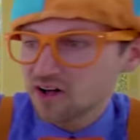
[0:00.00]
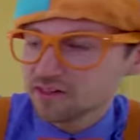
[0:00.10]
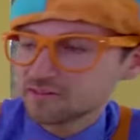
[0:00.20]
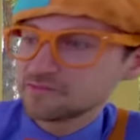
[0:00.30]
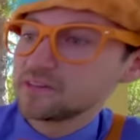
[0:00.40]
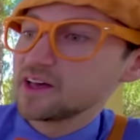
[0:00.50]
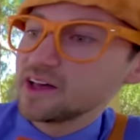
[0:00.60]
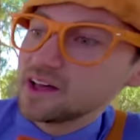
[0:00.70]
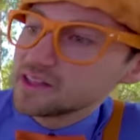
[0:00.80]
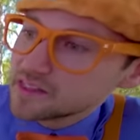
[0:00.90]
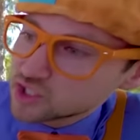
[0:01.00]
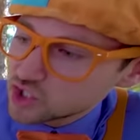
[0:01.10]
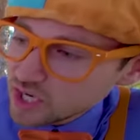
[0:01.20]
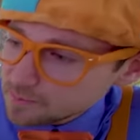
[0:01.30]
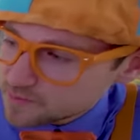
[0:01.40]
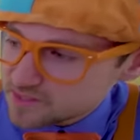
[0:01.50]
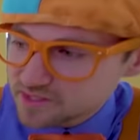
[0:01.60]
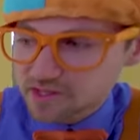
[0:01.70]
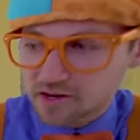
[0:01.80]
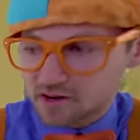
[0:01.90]
all of the, the chips
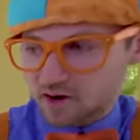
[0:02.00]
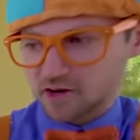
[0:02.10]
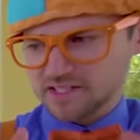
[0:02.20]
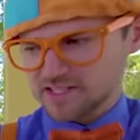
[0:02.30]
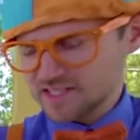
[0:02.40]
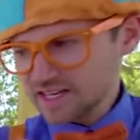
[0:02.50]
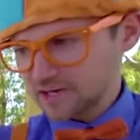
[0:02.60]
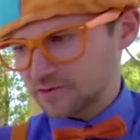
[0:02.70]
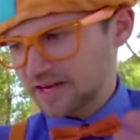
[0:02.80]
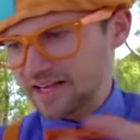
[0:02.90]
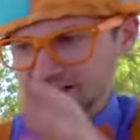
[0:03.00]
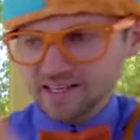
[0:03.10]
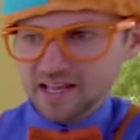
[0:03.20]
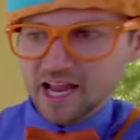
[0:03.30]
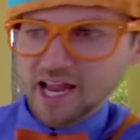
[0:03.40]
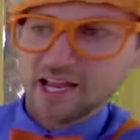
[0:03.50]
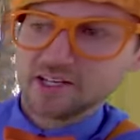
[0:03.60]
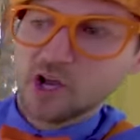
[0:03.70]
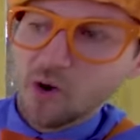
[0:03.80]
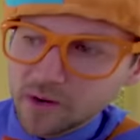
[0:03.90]
are disintegrating
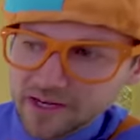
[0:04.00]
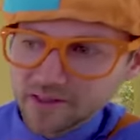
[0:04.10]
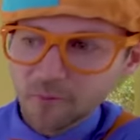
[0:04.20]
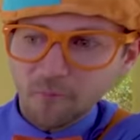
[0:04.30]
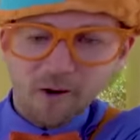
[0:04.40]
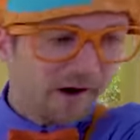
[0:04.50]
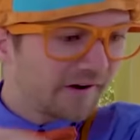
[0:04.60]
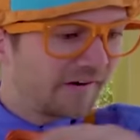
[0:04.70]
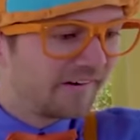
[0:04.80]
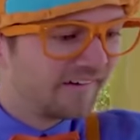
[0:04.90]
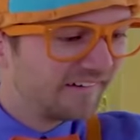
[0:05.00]
and going in the water.